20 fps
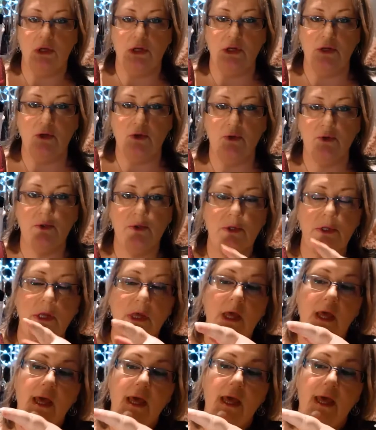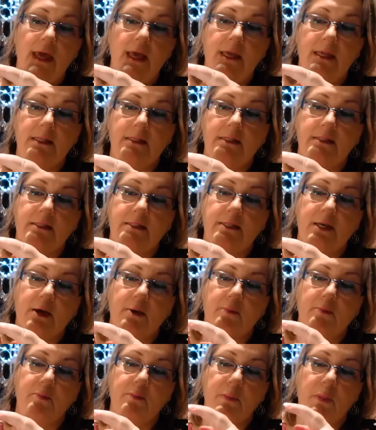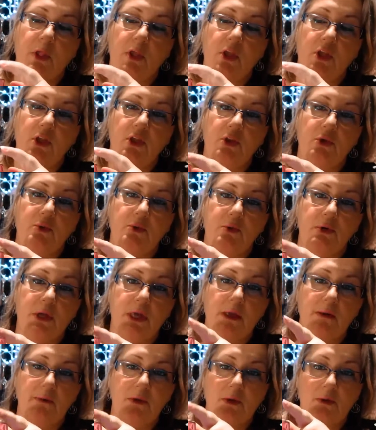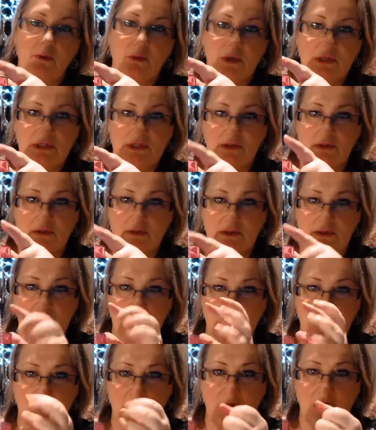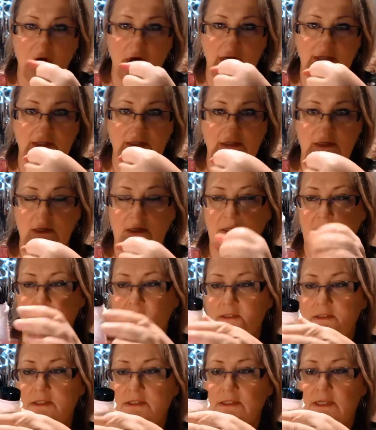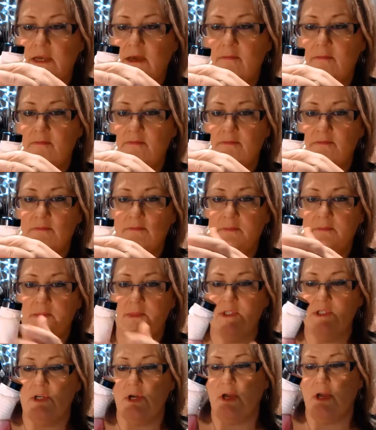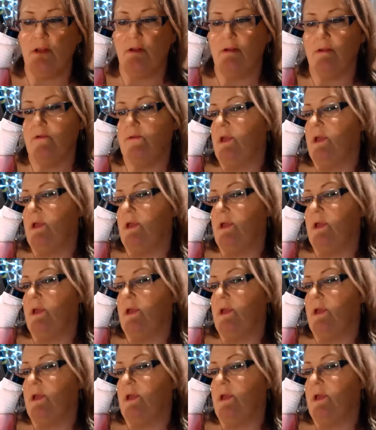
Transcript: really good, and you will keep the bristles nice and tight